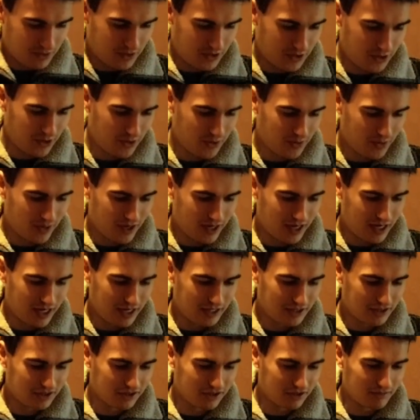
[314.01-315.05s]
new
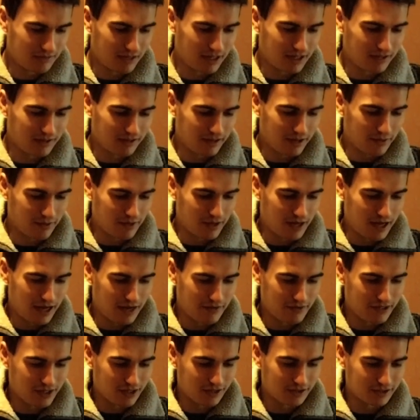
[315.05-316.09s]
ice cream that they were
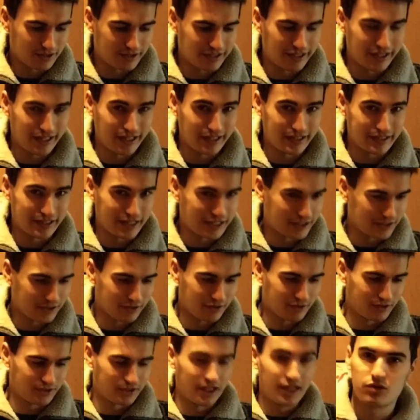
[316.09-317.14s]
having on sale in
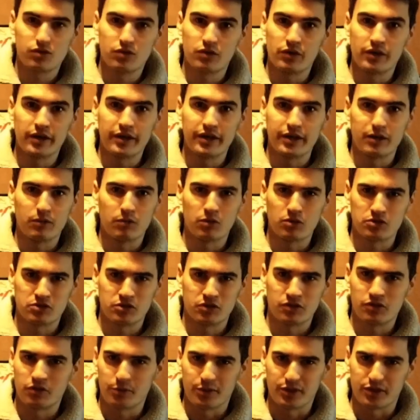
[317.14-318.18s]
Tesco. Don't worry, it
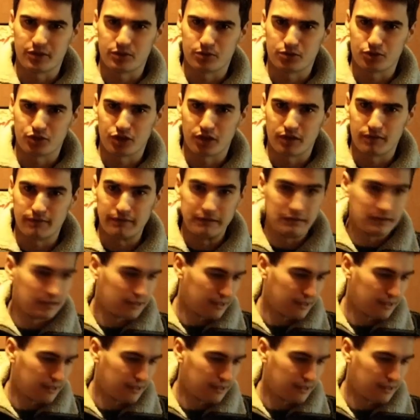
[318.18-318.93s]
wasn't on the reduced shelf.